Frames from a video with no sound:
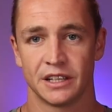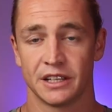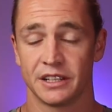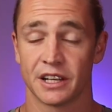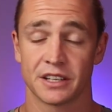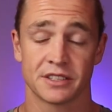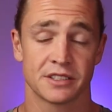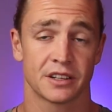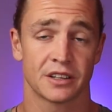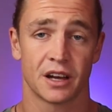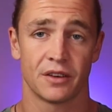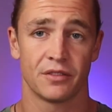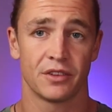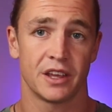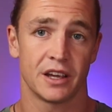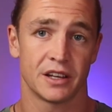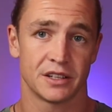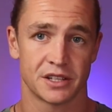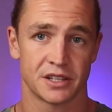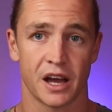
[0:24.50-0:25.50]
It doesn't cover
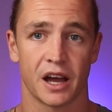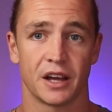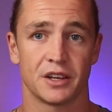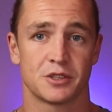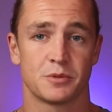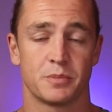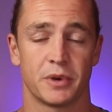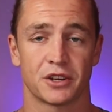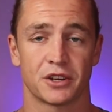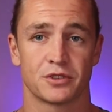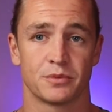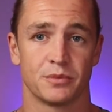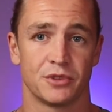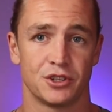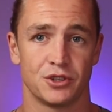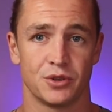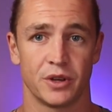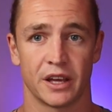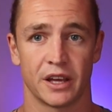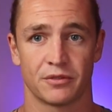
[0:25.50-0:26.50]
the entire spectrum
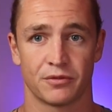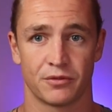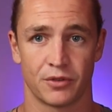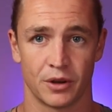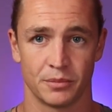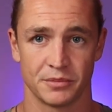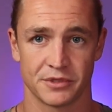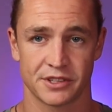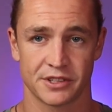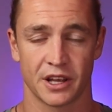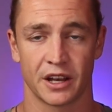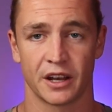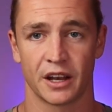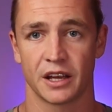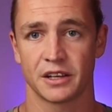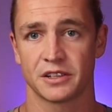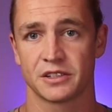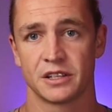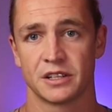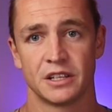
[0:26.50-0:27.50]
that you get from
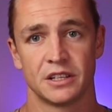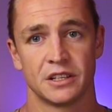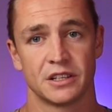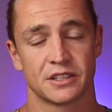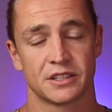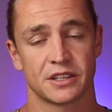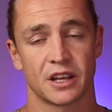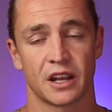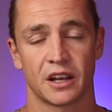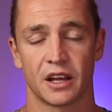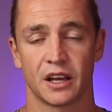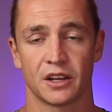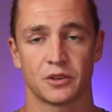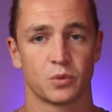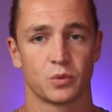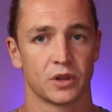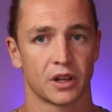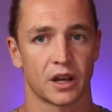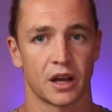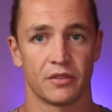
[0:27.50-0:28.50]
sunlight.
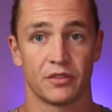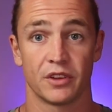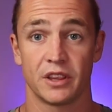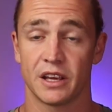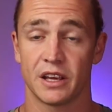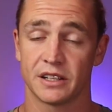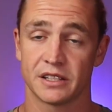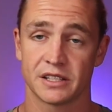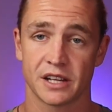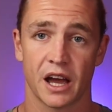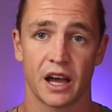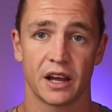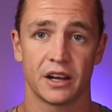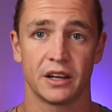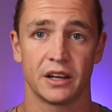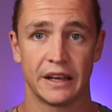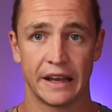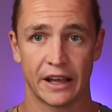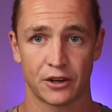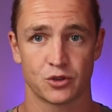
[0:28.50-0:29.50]
Sunlight will cover the
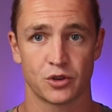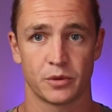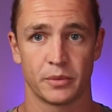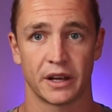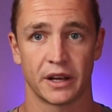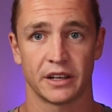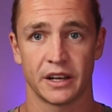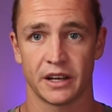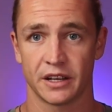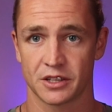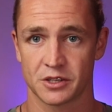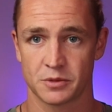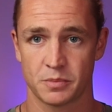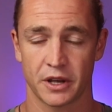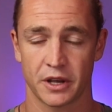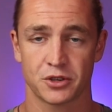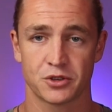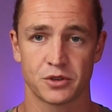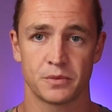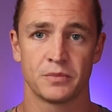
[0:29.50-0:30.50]
entire electromagnetic
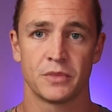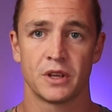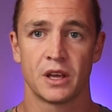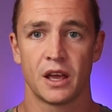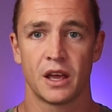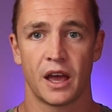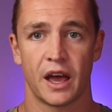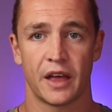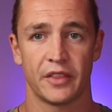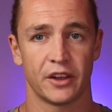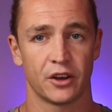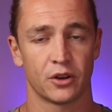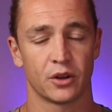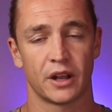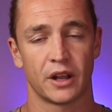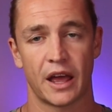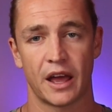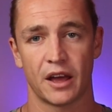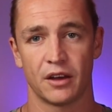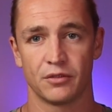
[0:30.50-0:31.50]
spectrum, and then it
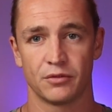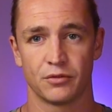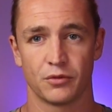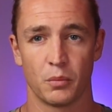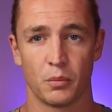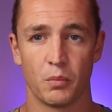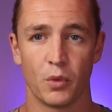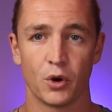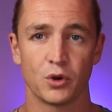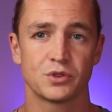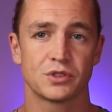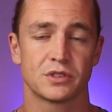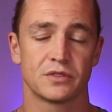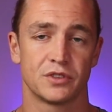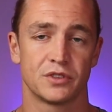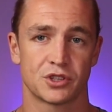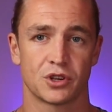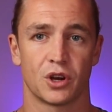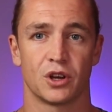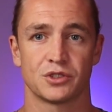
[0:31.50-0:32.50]
will have most
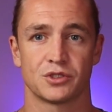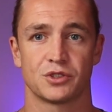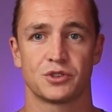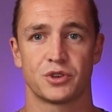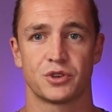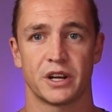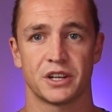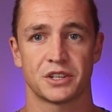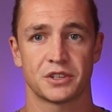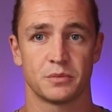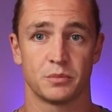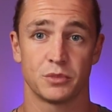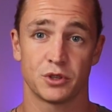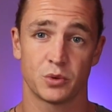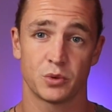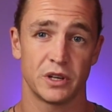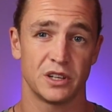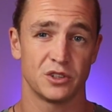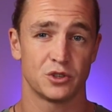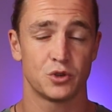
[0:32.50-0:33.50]
of its concentration
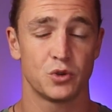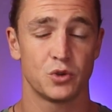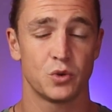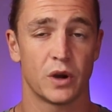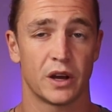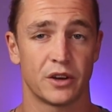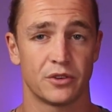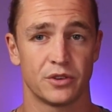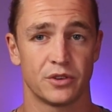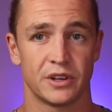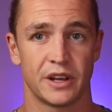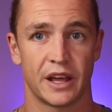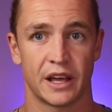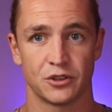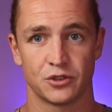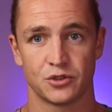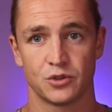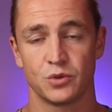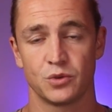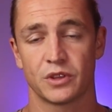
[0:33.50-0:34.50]
between 200
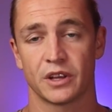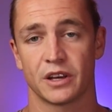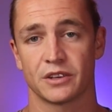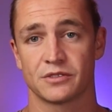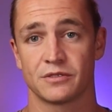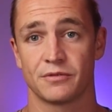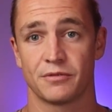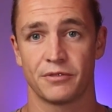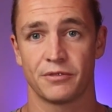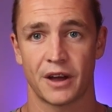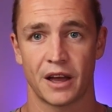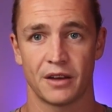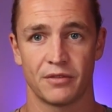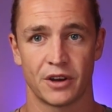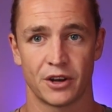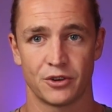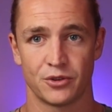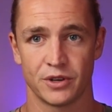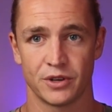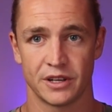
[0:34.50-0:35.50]
and
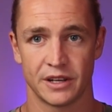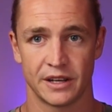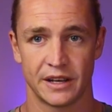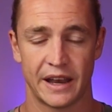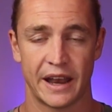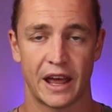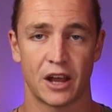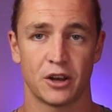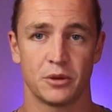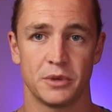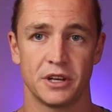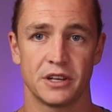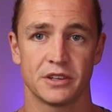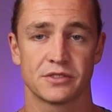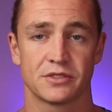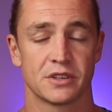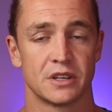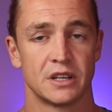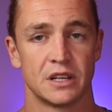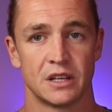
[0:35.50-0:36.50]
2500
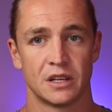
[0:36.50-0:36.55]
nanometers.